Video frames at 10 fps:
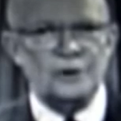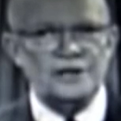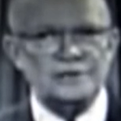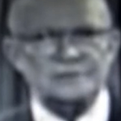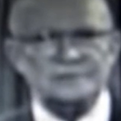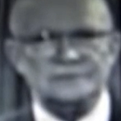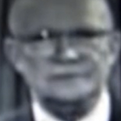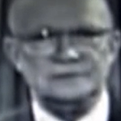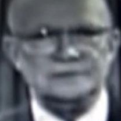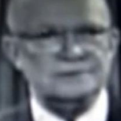Our
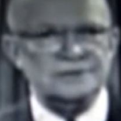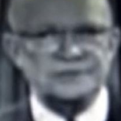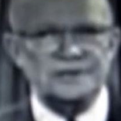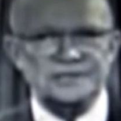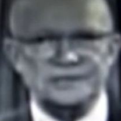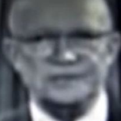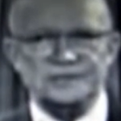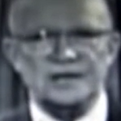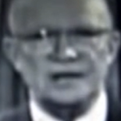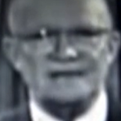toil,
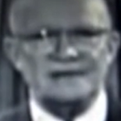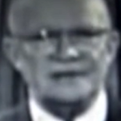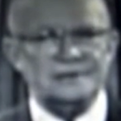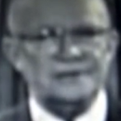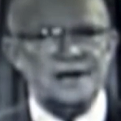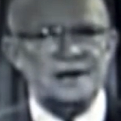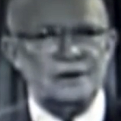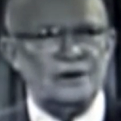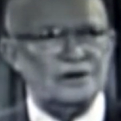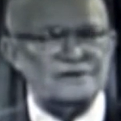resources, and
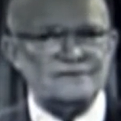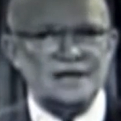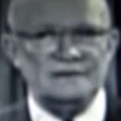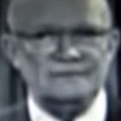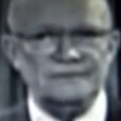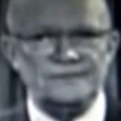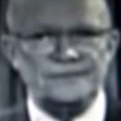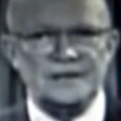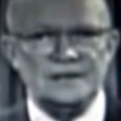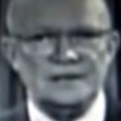livelihood are all involved.
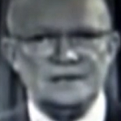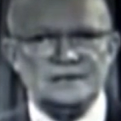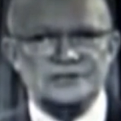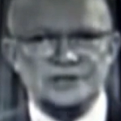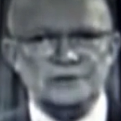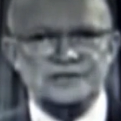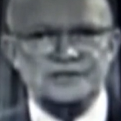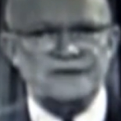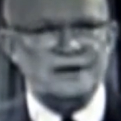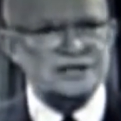So